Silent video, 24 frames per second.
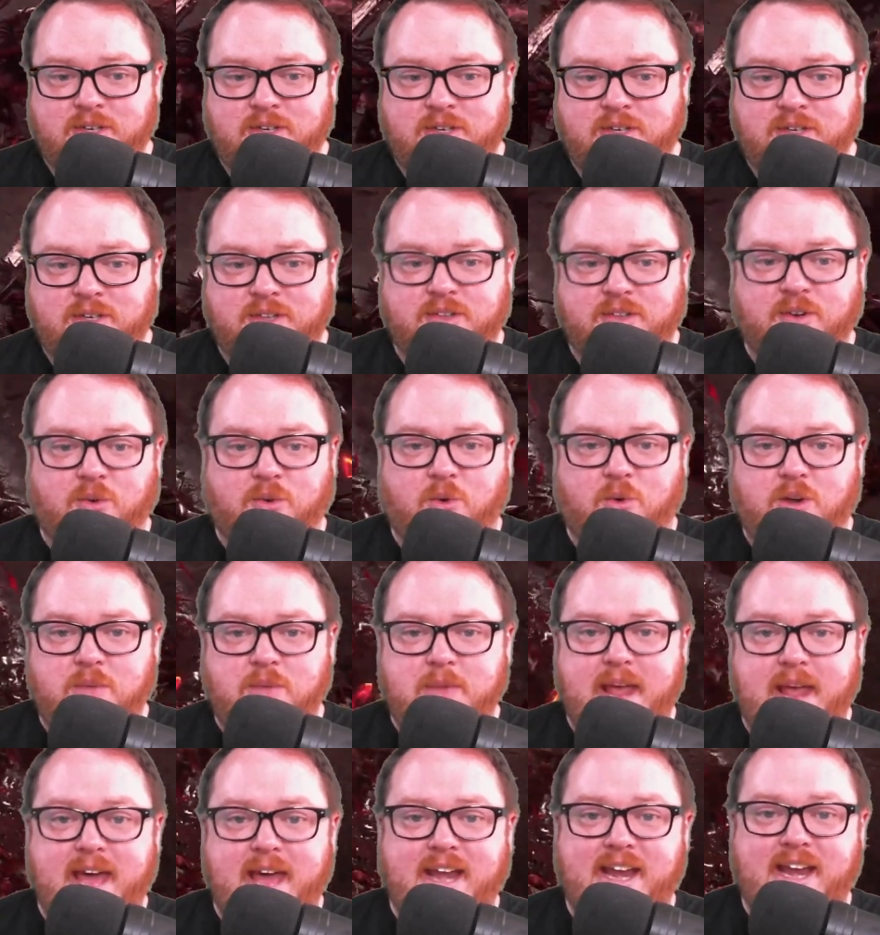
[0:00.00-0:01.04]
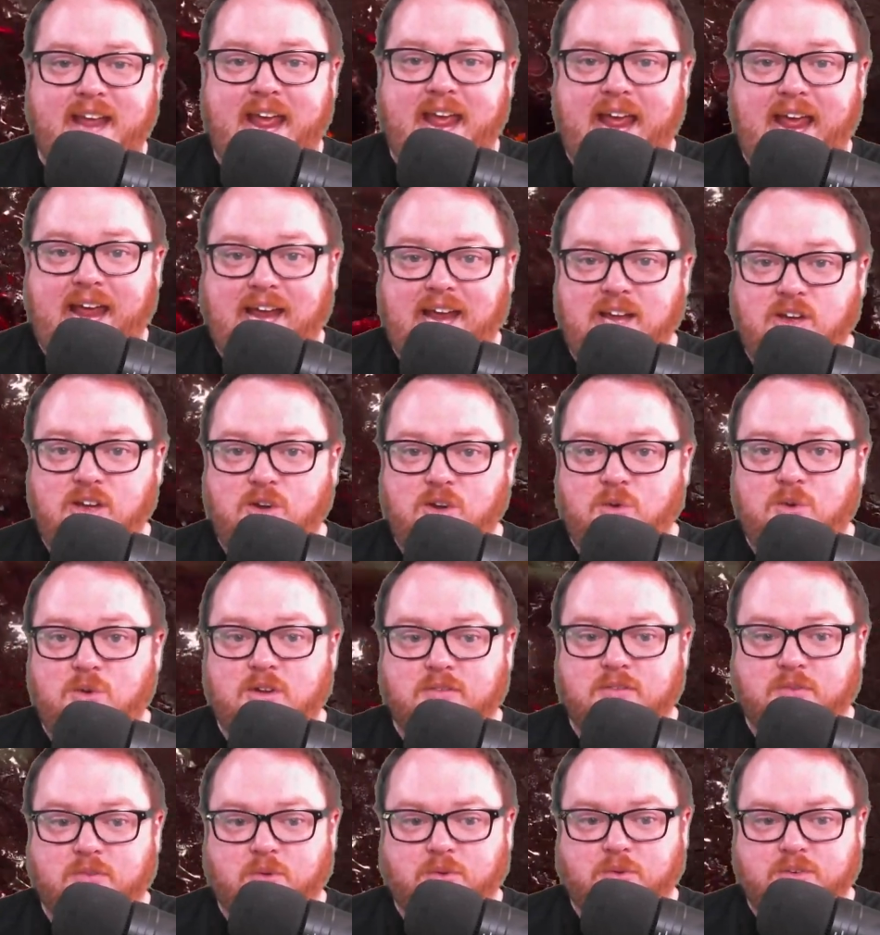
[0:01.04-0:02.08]
They're going to be adding 8 new
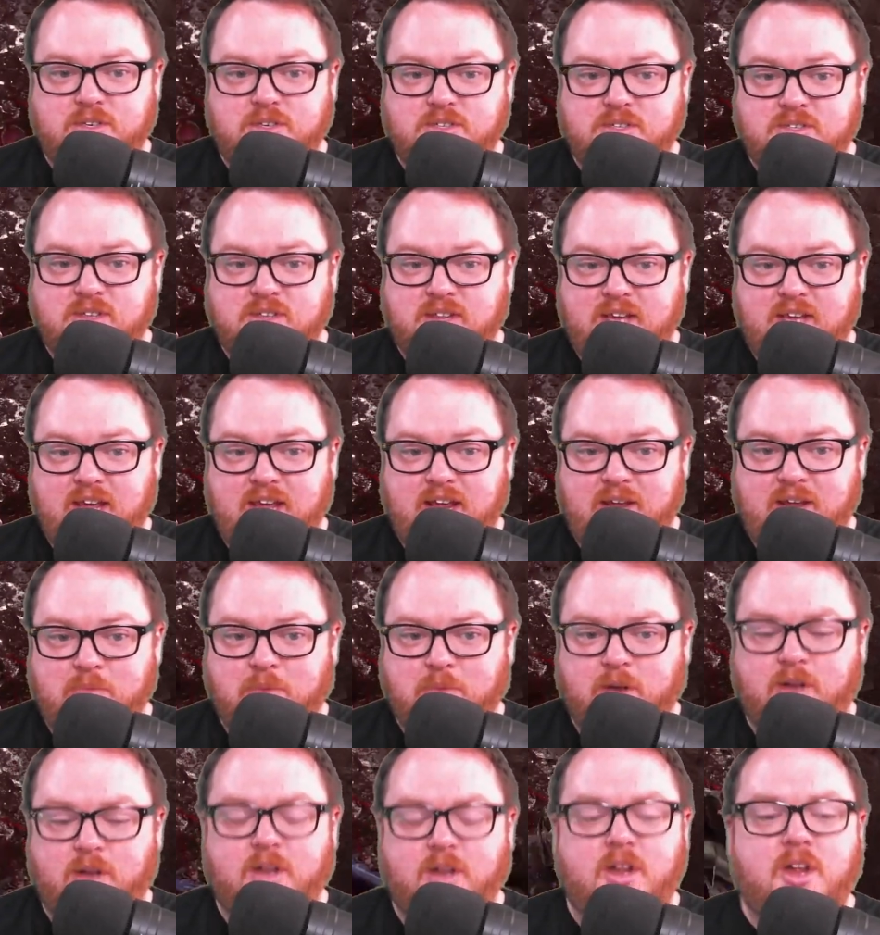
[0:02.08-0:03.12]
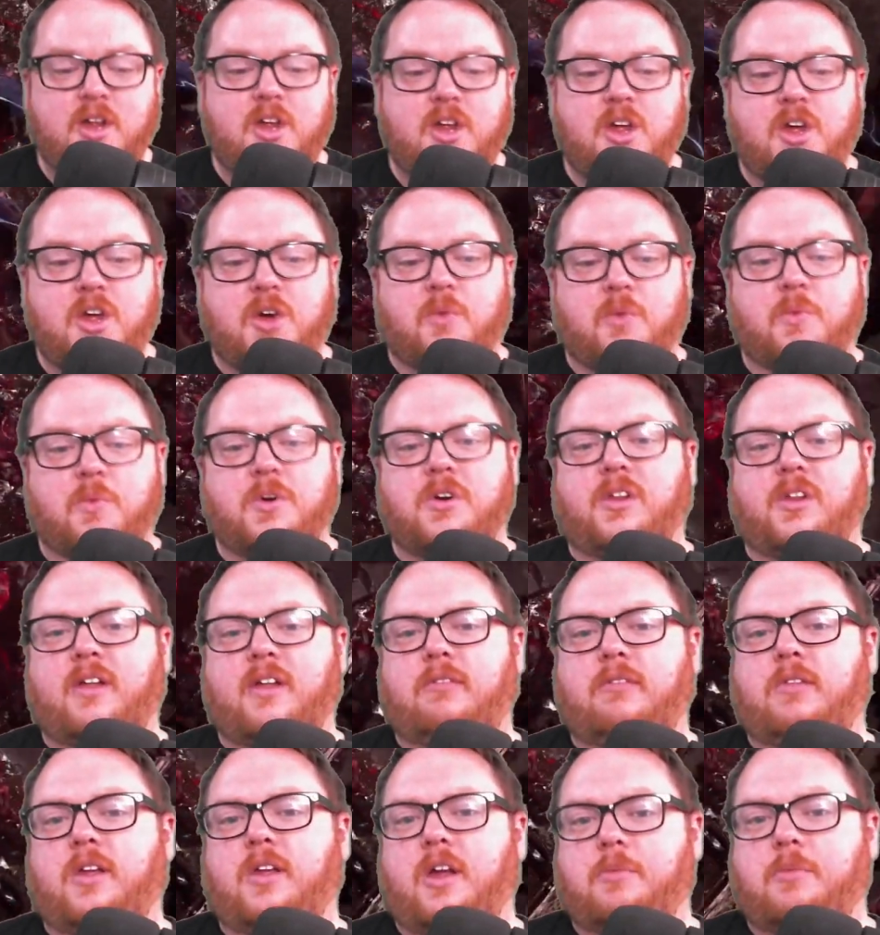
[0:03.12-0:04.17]
difficulties to the game. When you're leveling
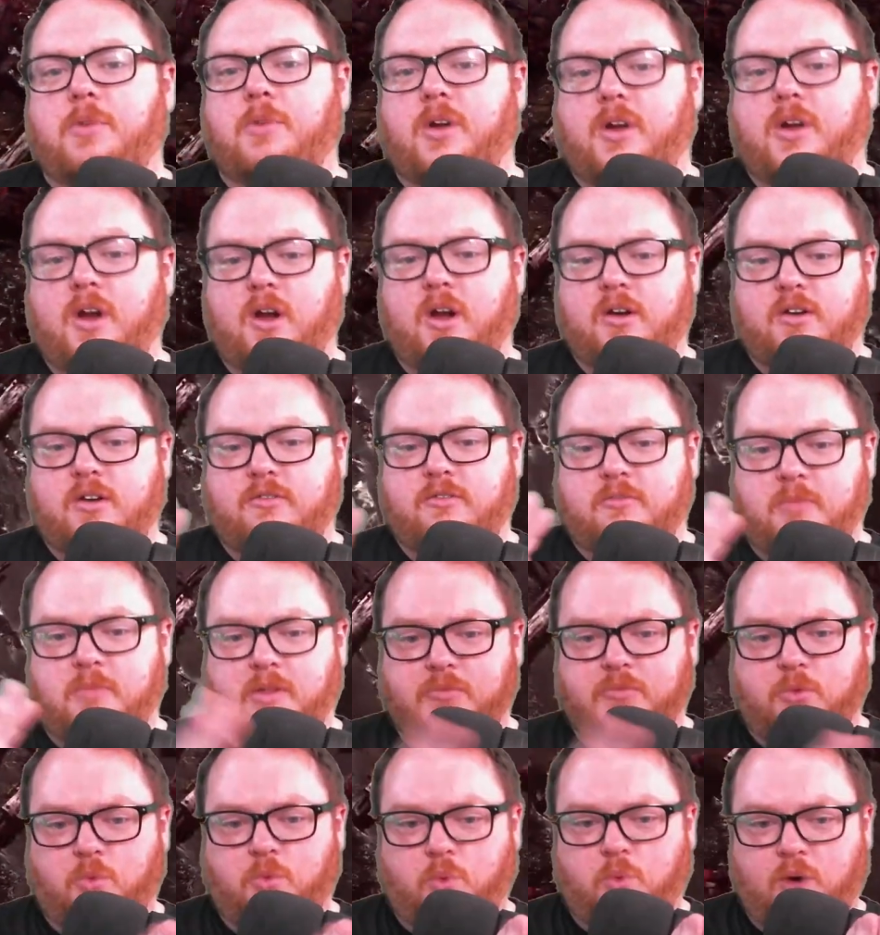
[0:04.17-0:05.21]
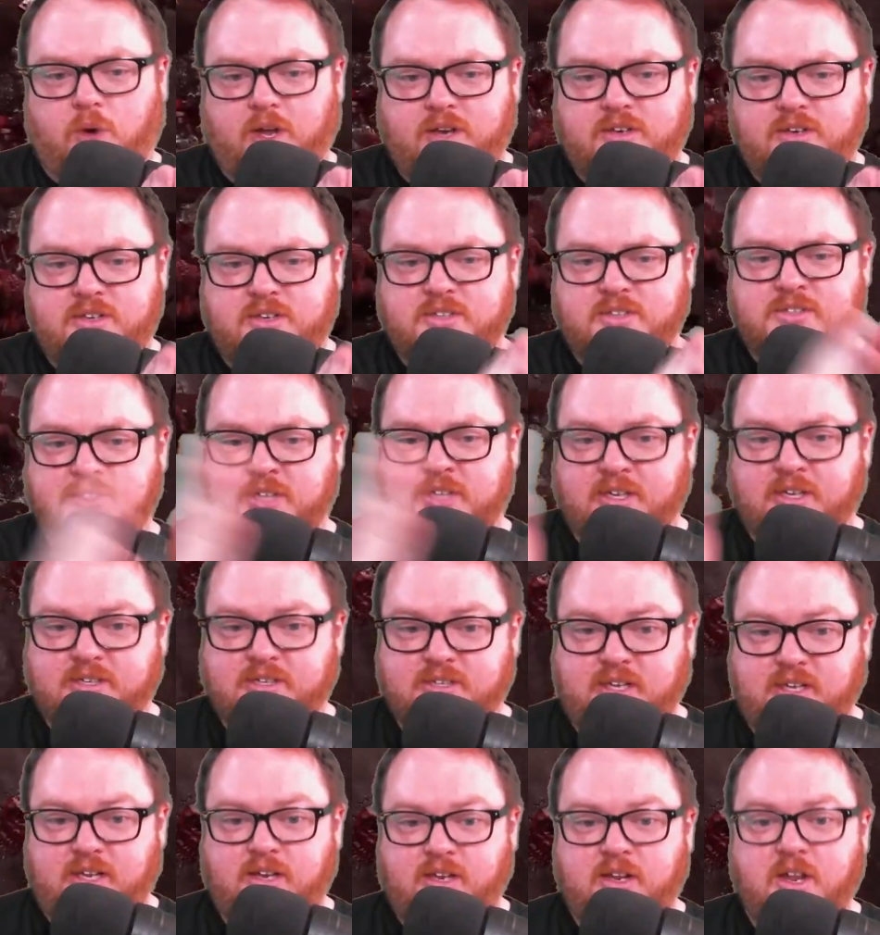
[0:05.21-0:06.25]
up your character from level 1 to
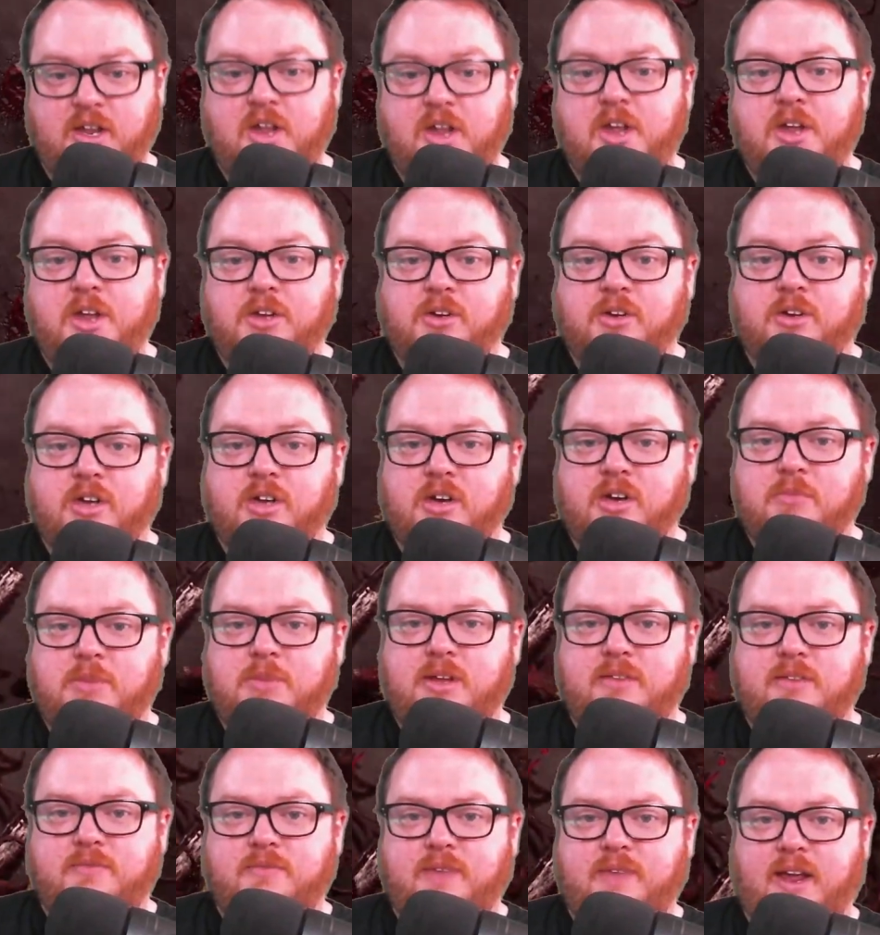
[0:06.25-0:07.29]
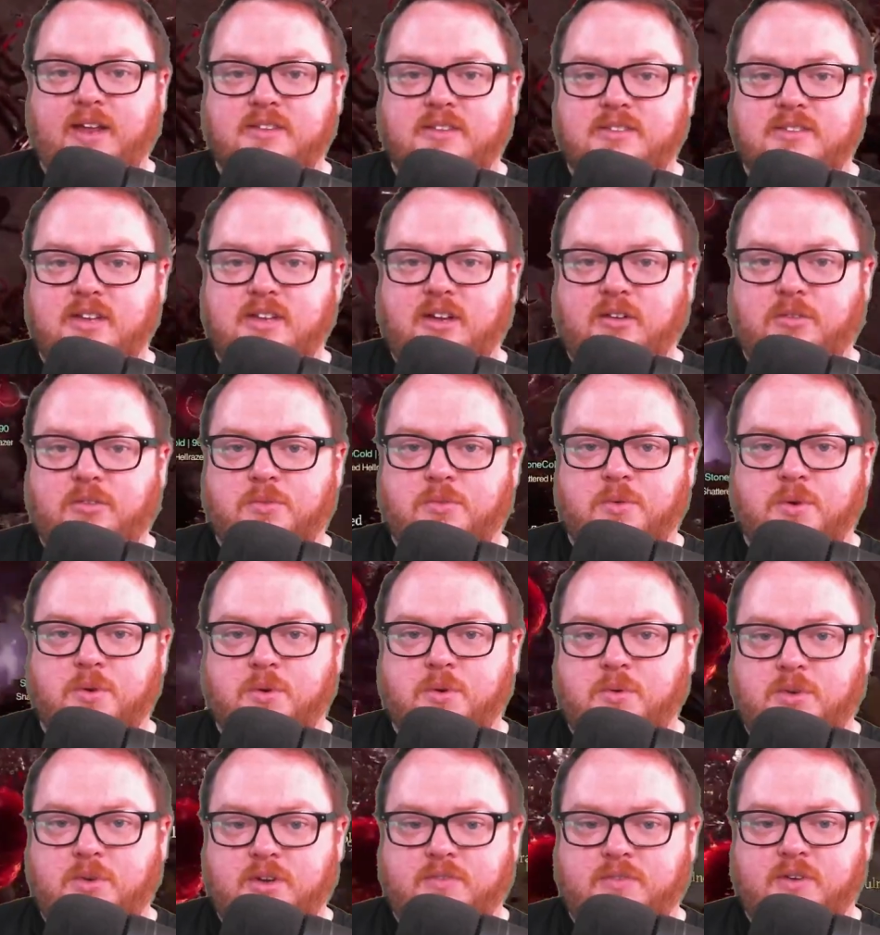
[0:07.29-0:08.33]
60, you're going to be advancing through
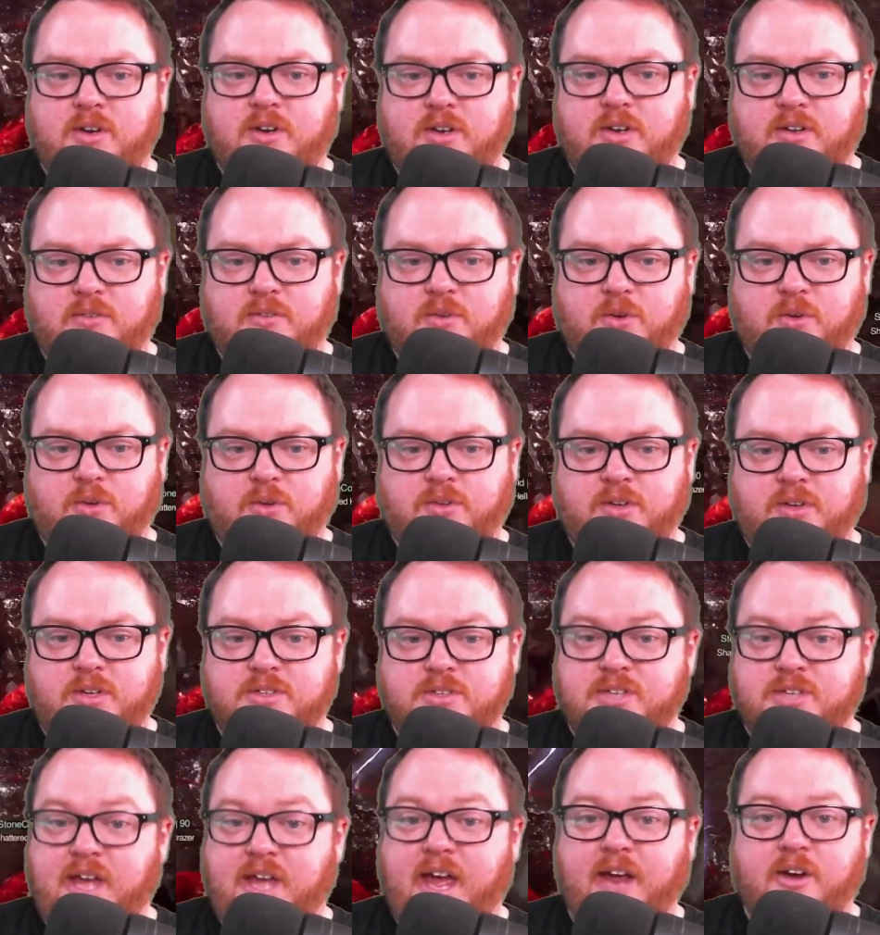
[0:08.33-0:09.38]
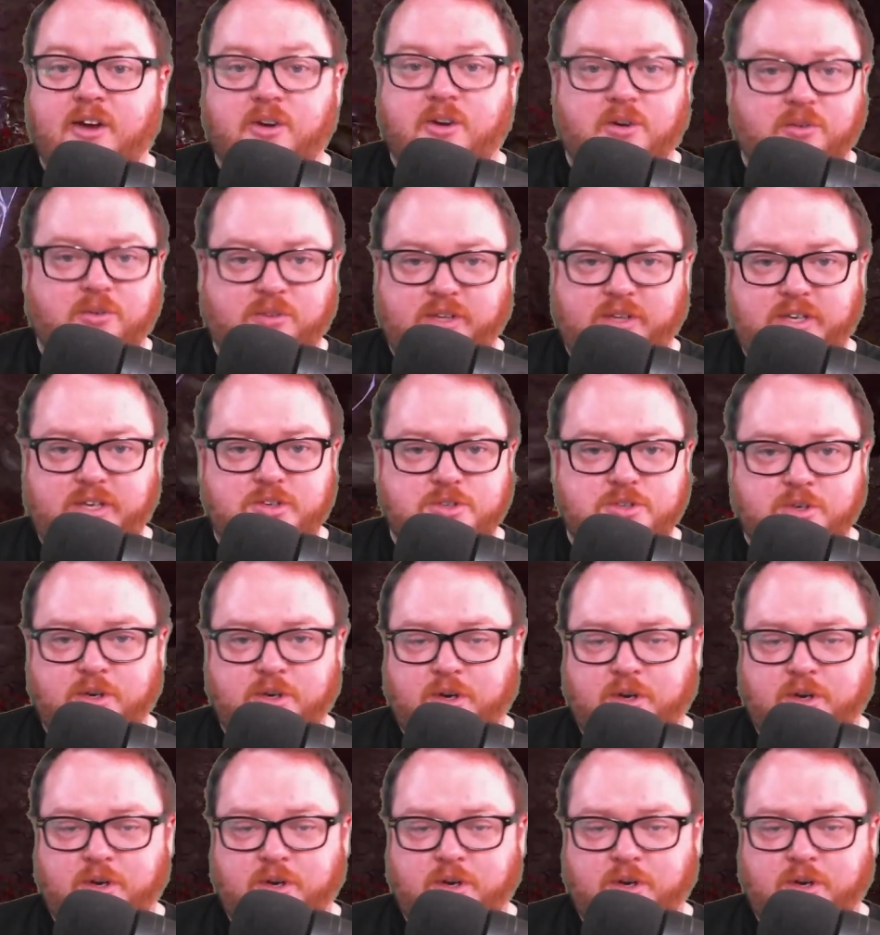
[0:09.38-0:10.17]
different difficulties at your own leisure.